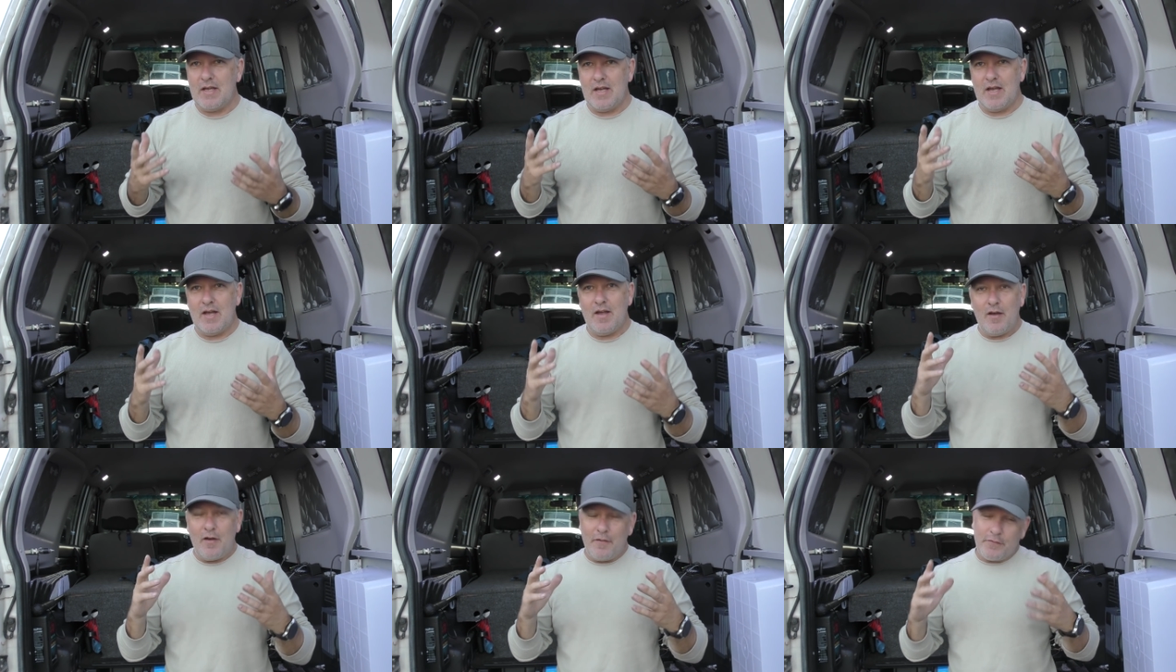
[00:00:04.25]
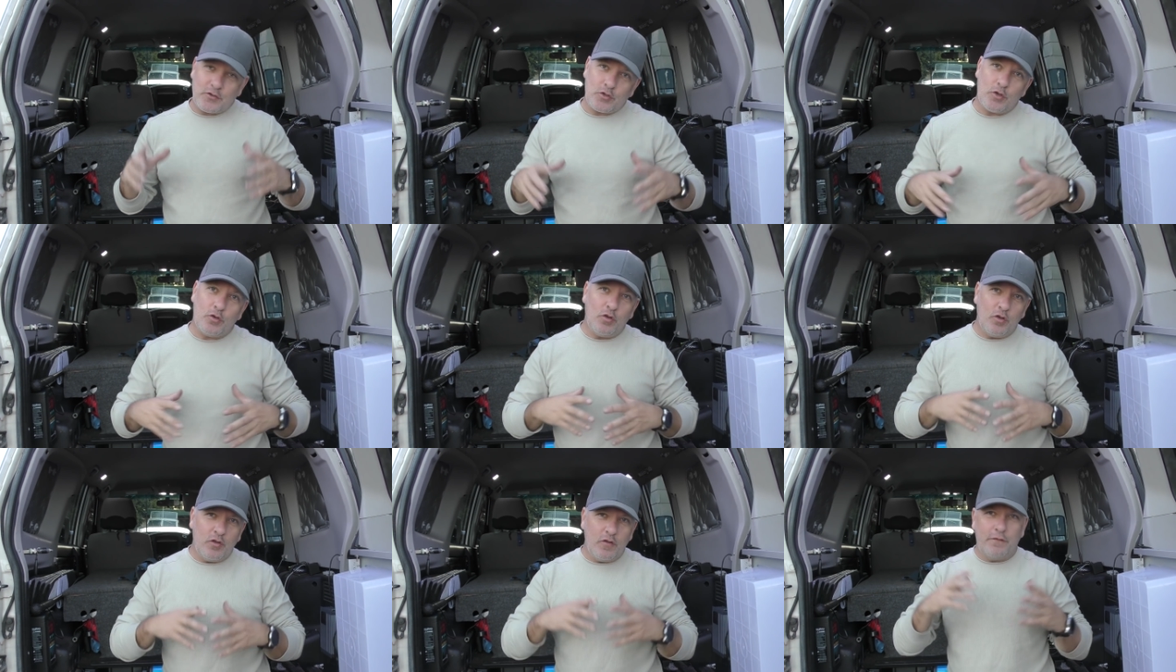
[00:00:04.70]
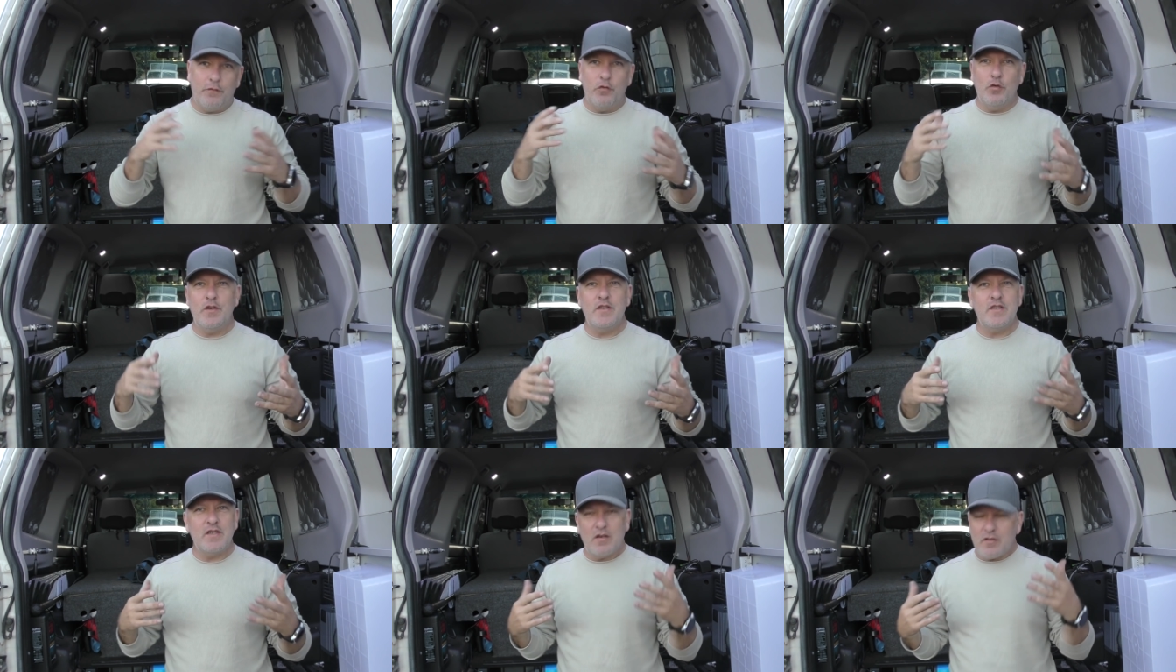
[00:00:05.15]
I've shot all the
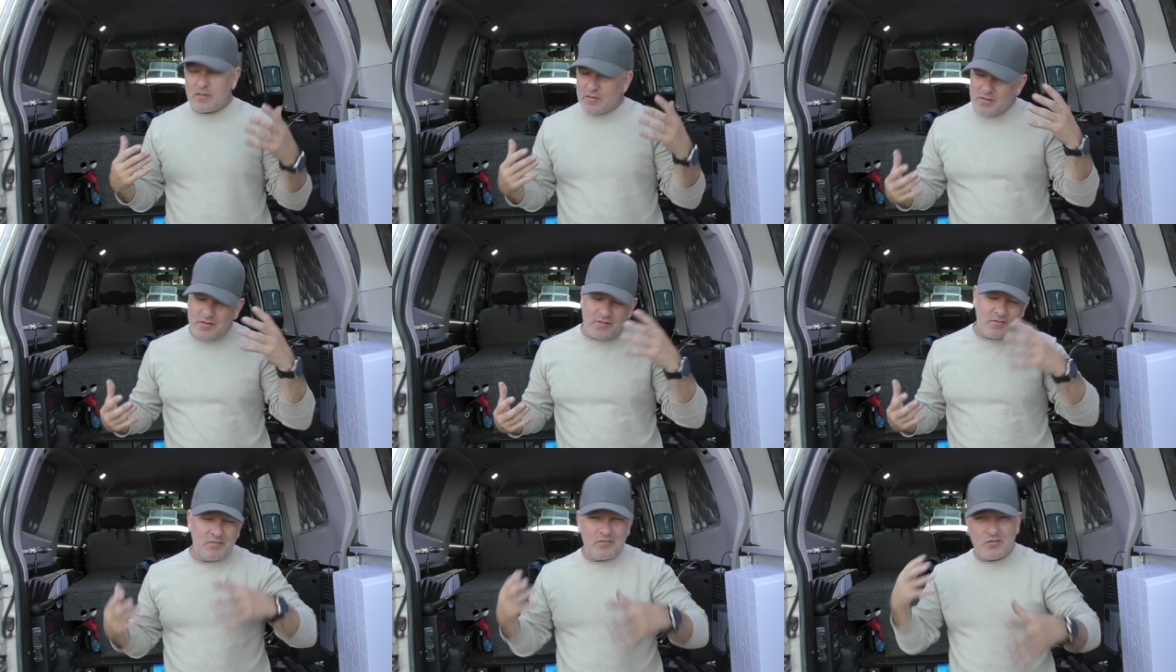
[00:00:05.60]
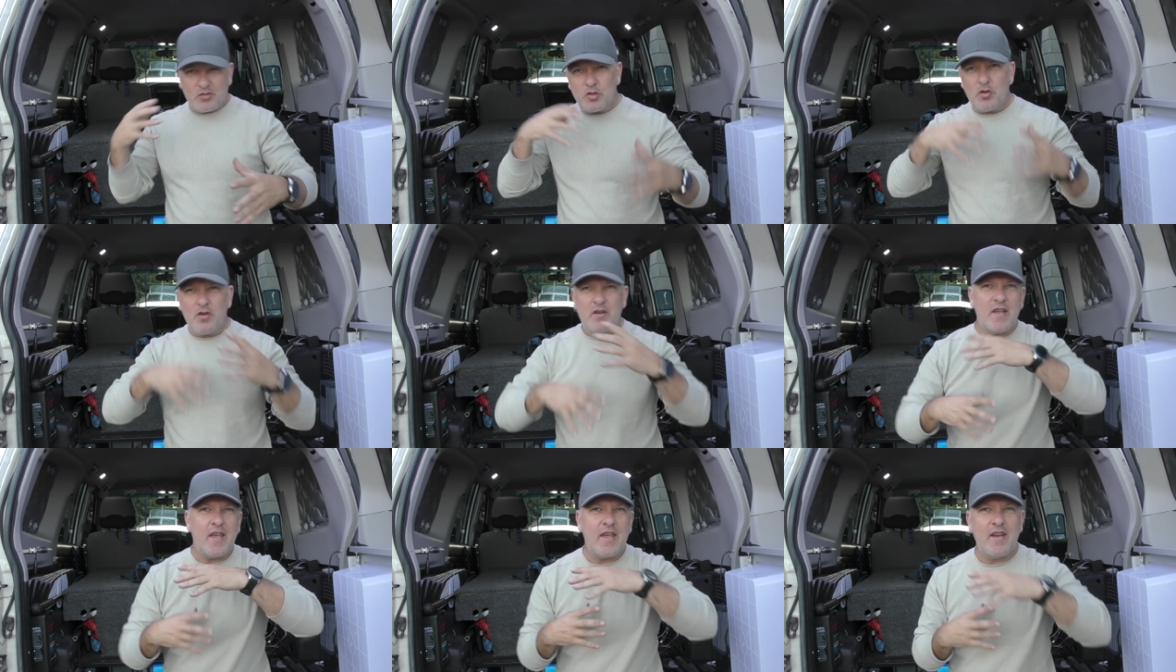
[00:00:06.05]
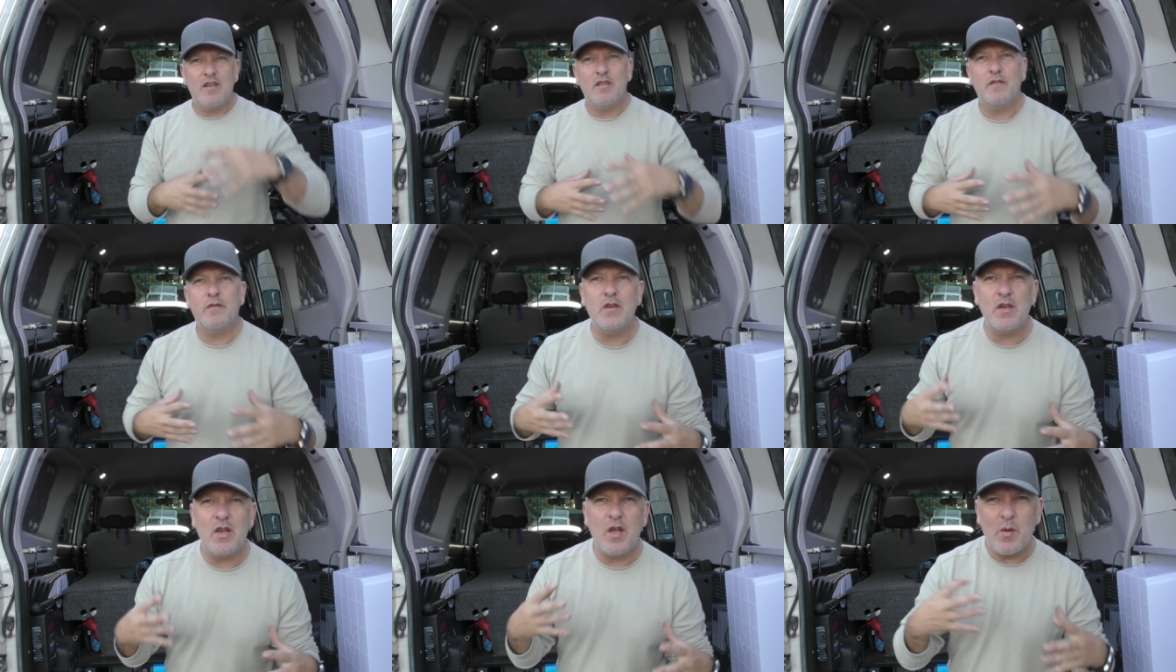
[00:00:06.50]
footage and I was trying to edit
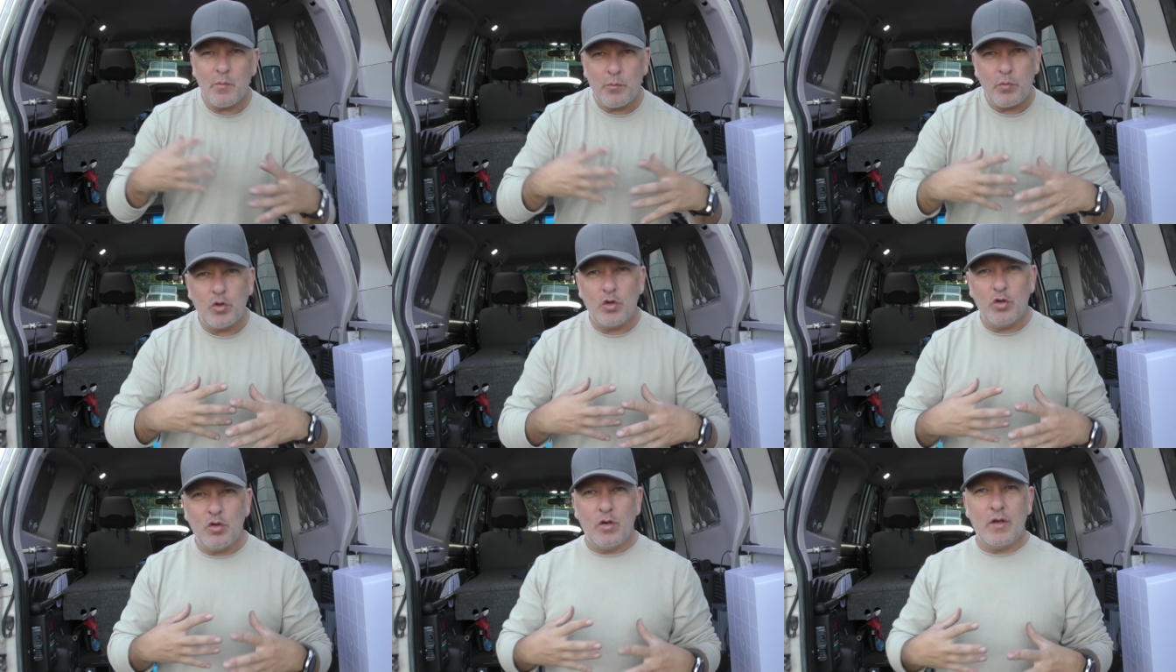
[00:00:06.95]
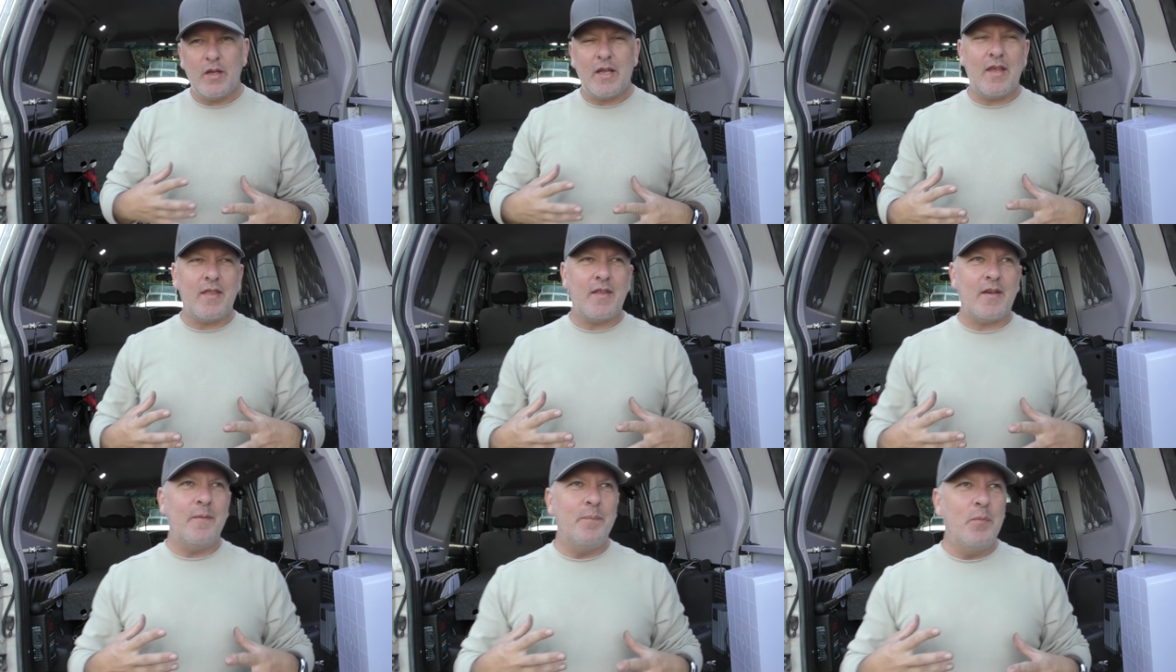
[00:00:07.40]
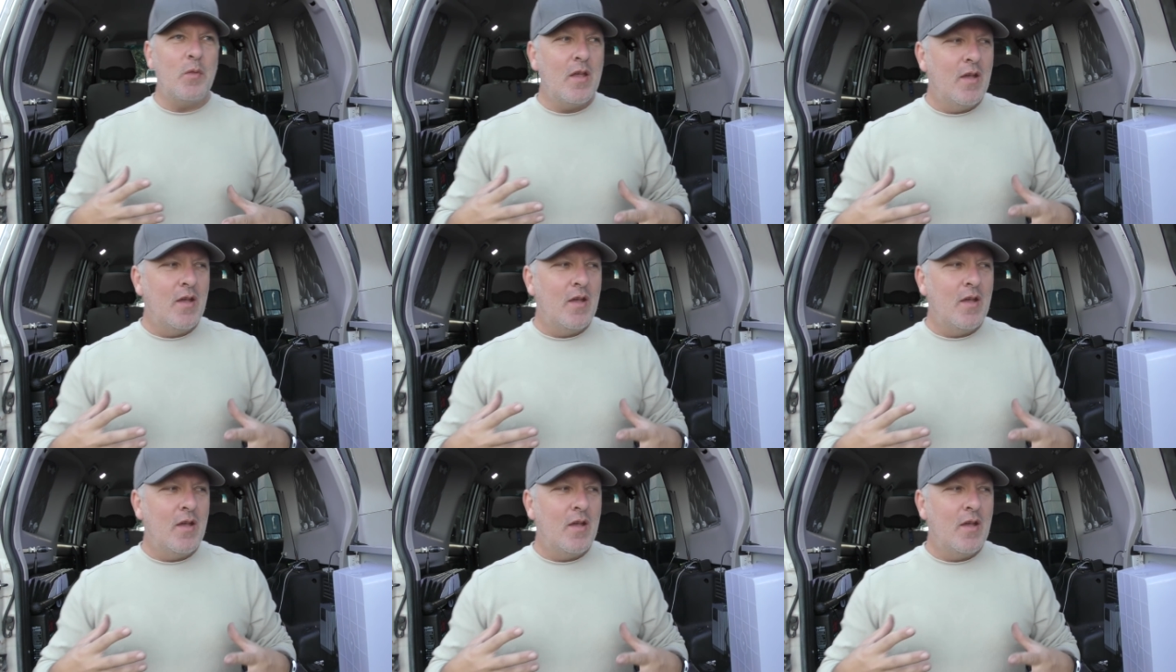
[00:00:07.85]
the video and put it all together,